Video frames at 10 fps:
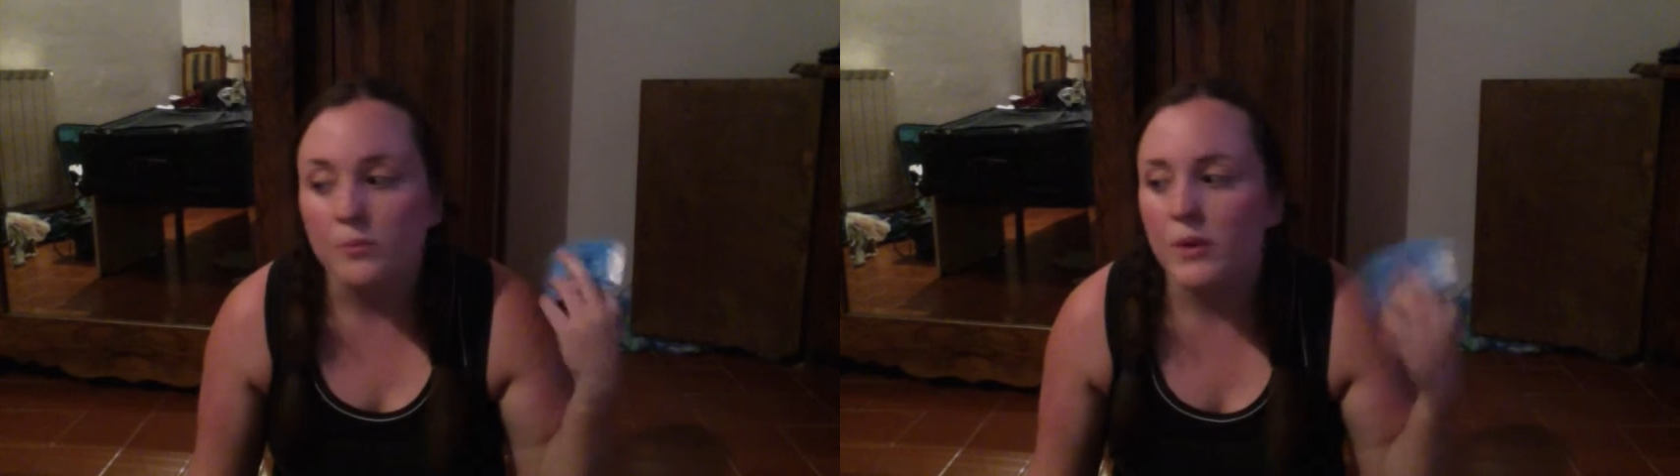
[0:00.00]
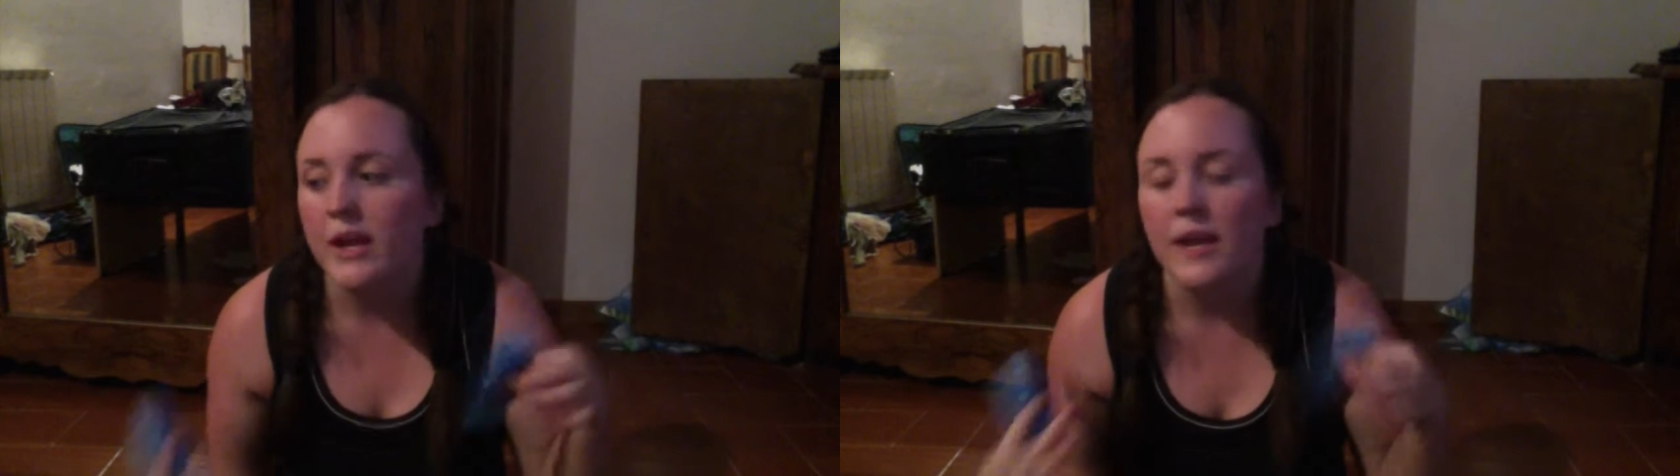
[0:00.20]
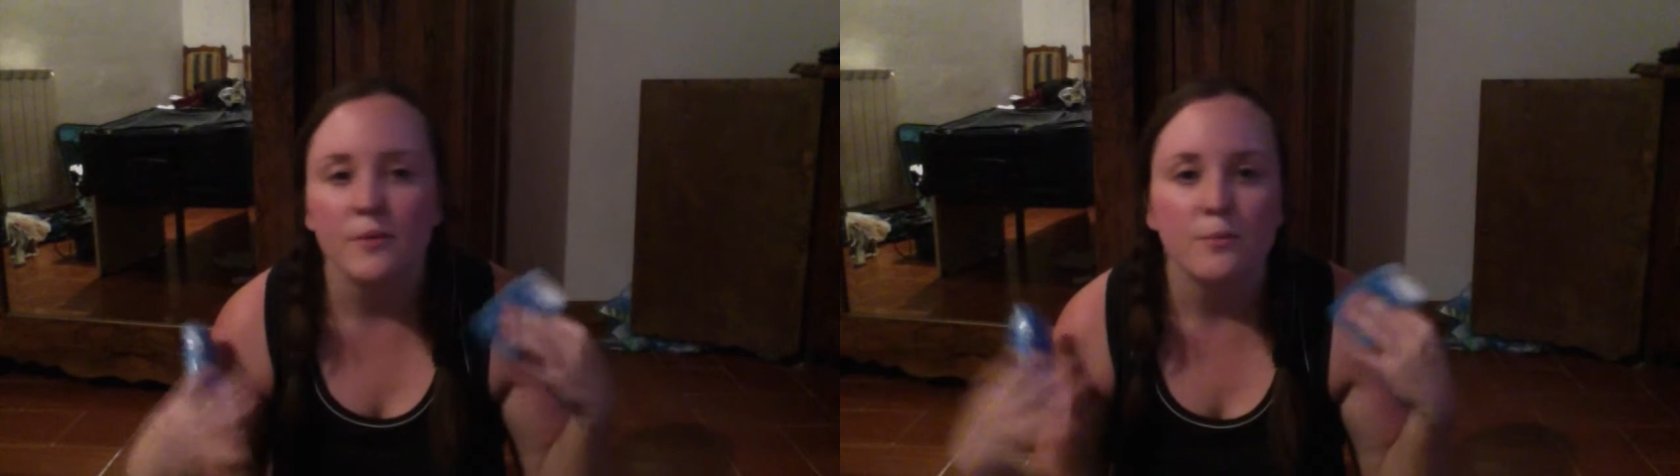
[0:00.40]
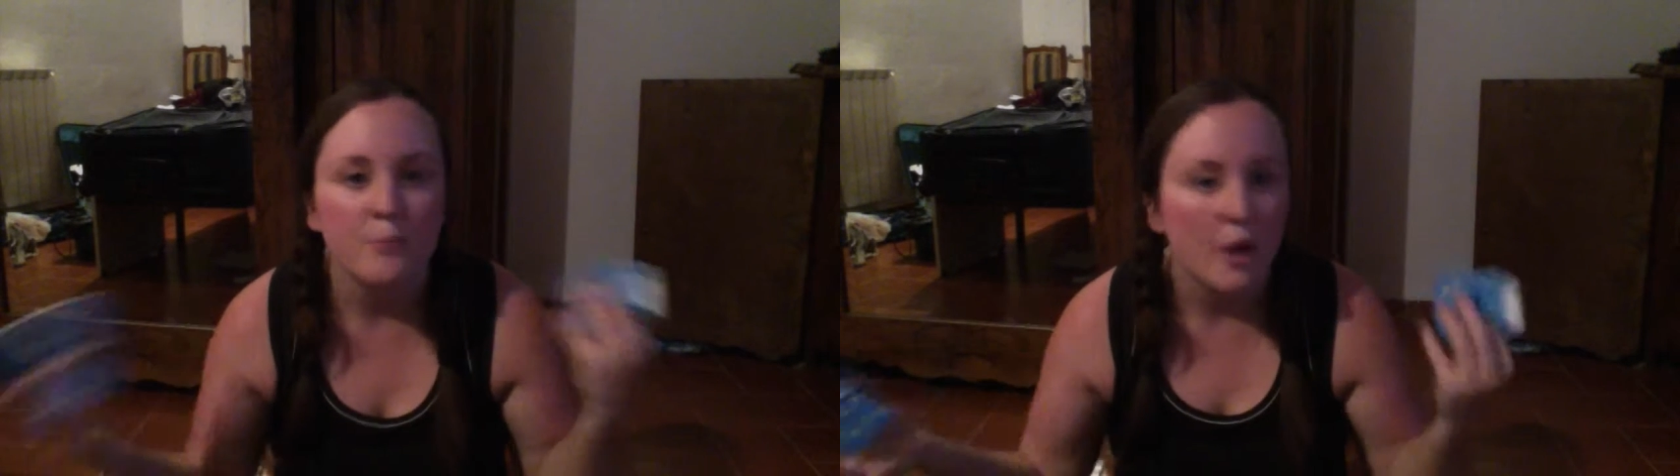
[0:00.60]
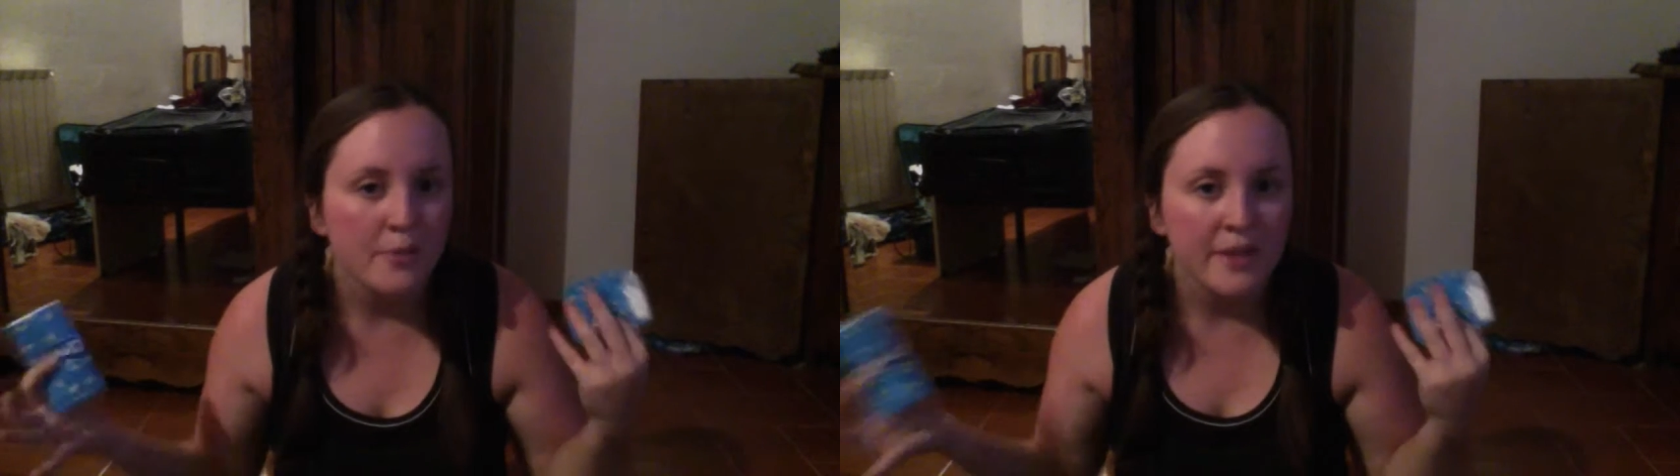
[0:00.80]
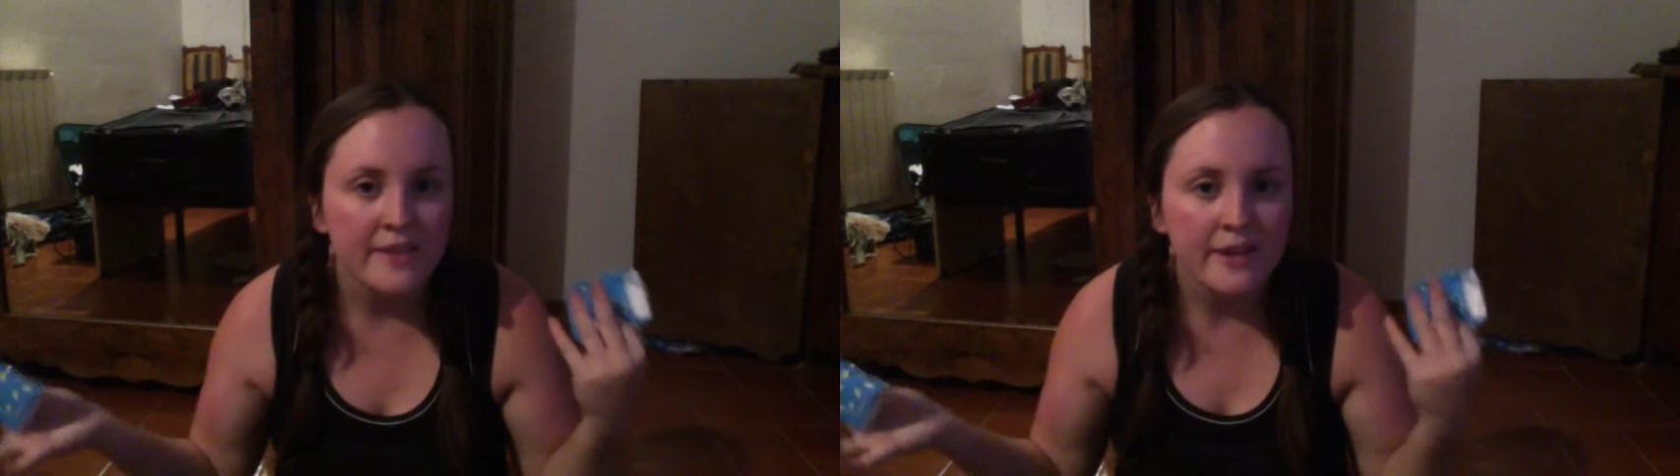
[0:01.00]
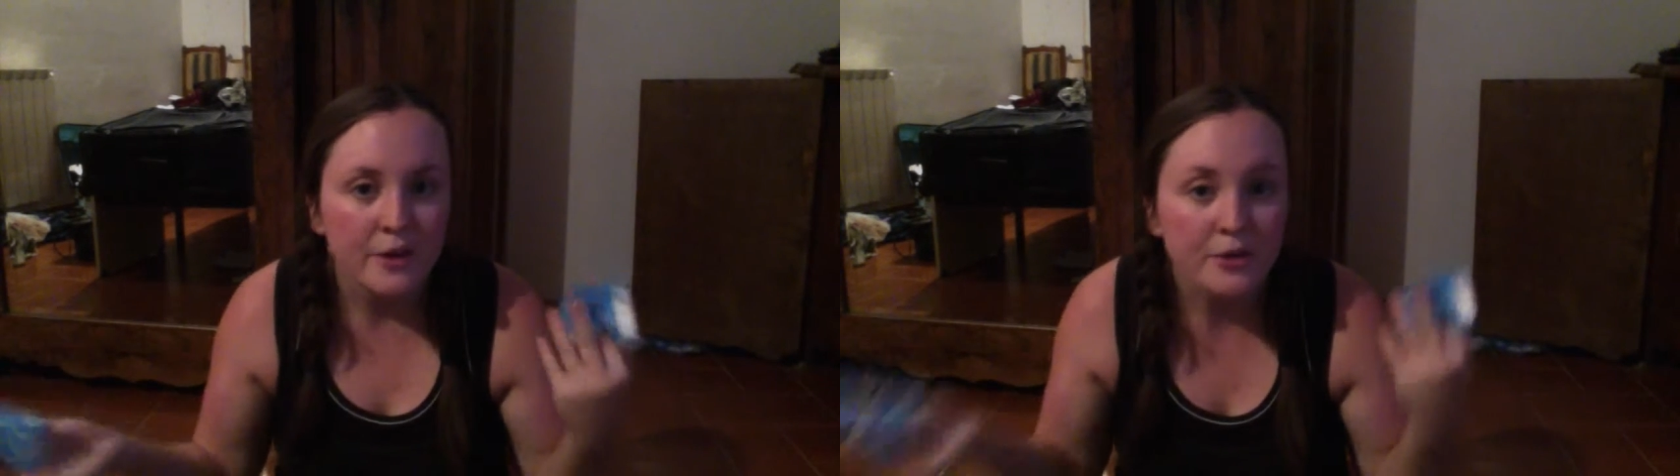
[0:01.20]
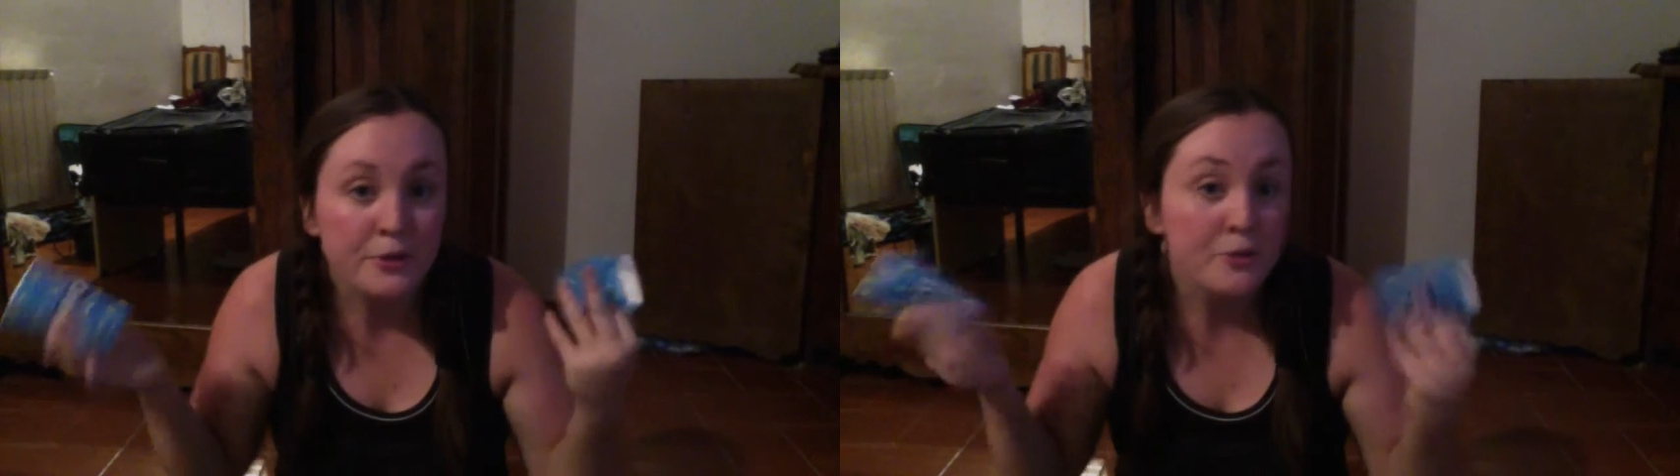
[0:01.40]
Again, on my site,
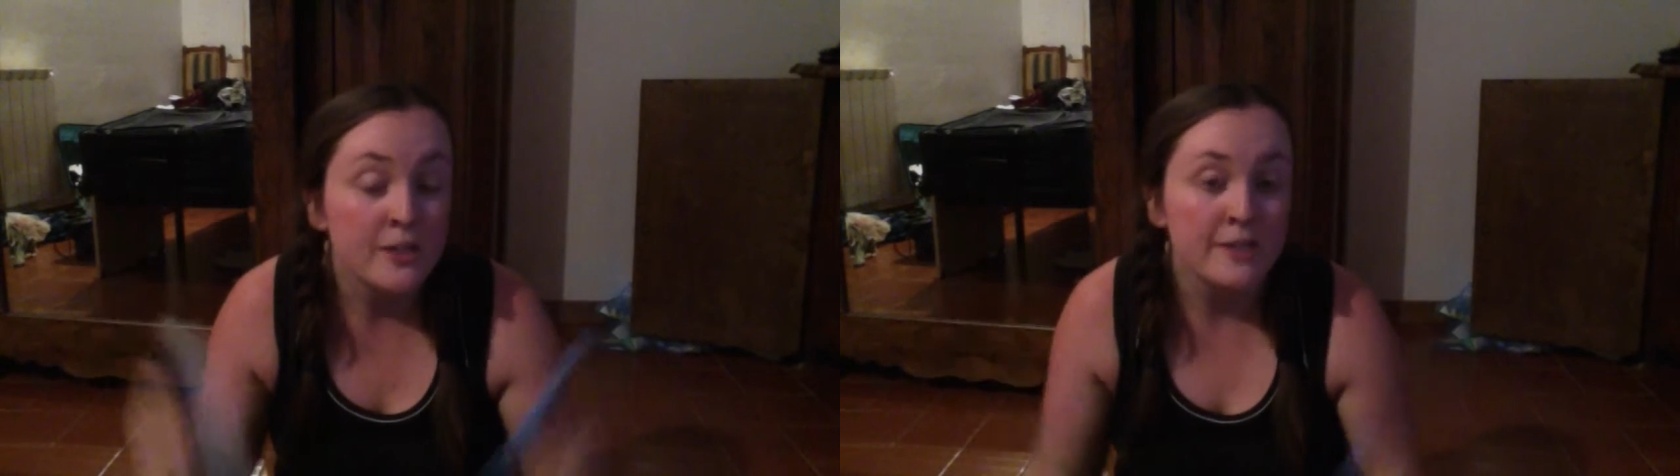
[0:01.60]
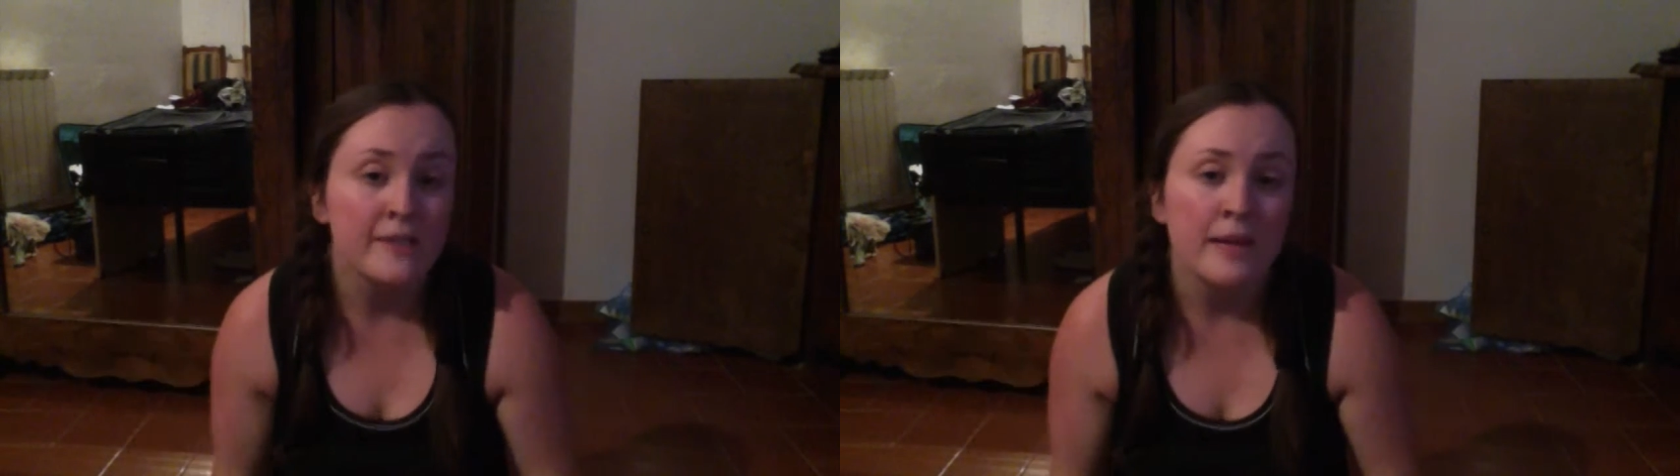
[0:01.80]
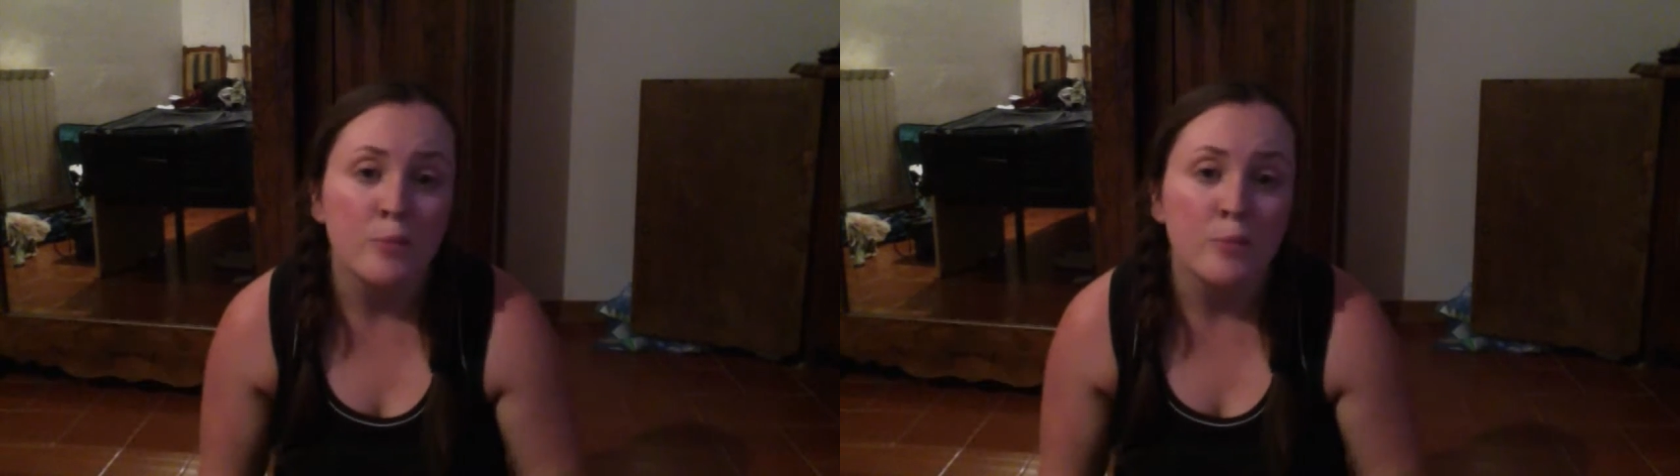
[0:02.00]
our latrine is, like,